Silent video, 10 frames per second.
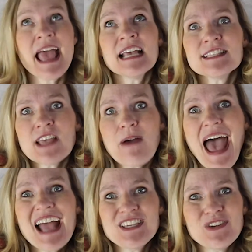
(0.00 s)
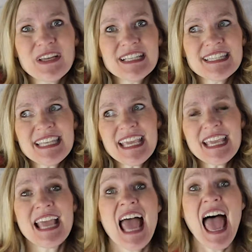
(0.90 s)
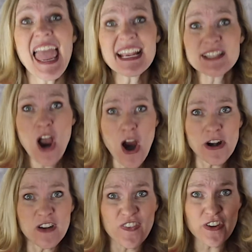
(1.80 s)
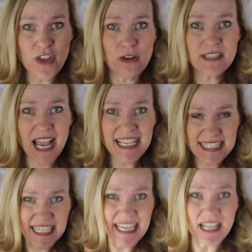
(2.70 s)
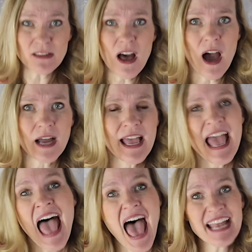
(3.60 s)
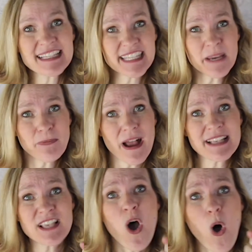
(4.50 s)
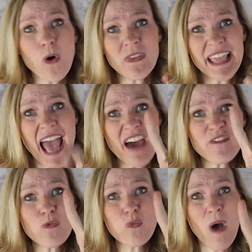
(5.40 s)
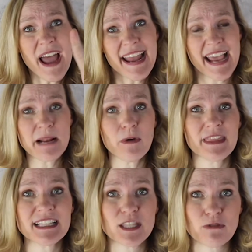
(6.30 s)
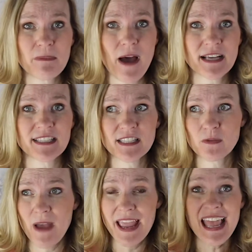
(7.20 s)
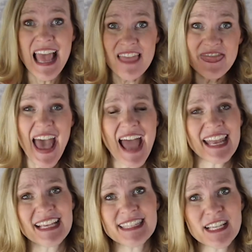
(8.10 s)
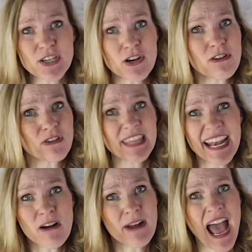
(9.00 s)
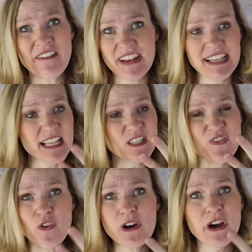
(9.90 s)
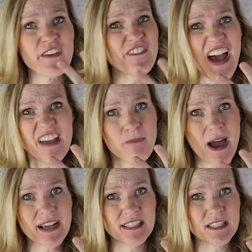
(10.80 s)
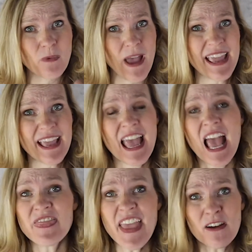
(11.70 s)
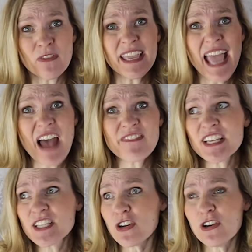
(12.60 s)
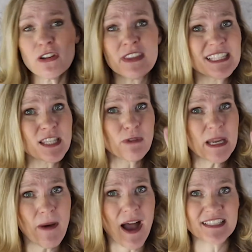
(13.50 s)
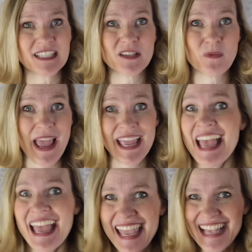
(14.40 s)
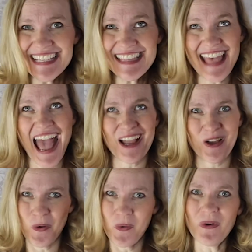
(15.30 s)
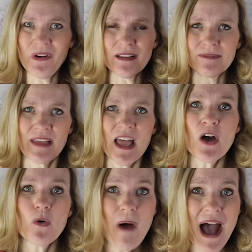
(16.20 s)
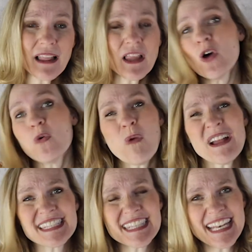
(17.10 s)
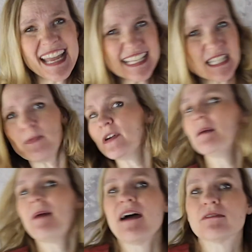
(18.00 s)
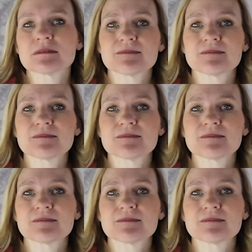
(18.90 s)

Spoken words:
So as you can see, it's harder for those guys to get along. And zebras only have 1 animal that's 3 boxes away. That is the turtle. They don't have any that's 4 or 5 boxes away. They only have the turtle that's 3 boxes away. Isn't that cool? Well, what's the next book about?